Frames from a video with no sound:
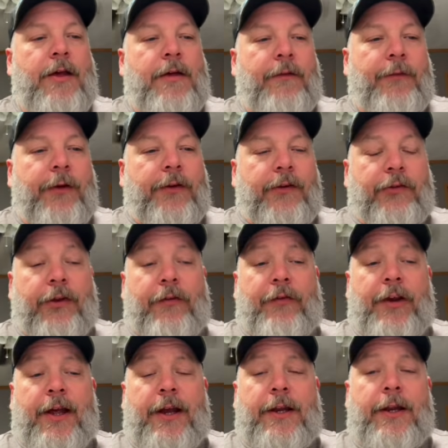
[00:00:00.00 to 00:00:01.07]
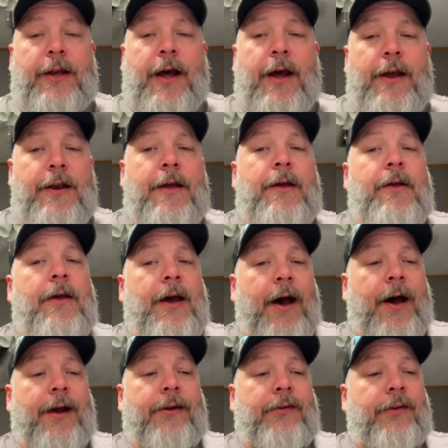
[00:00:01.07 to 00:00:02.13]
$57.99,
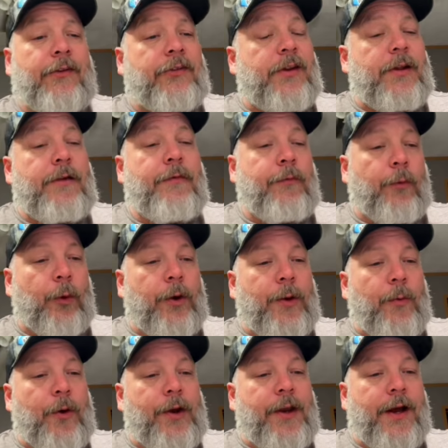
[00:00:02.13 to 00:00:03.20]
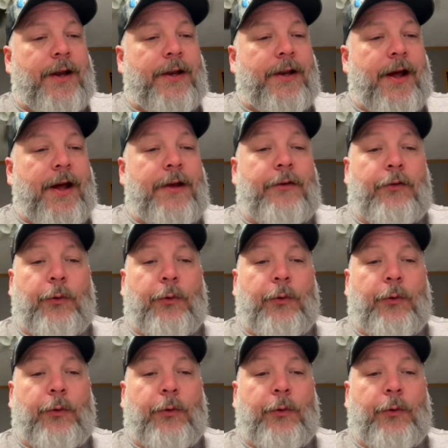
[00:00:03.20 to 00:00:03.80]
ITC $41.99,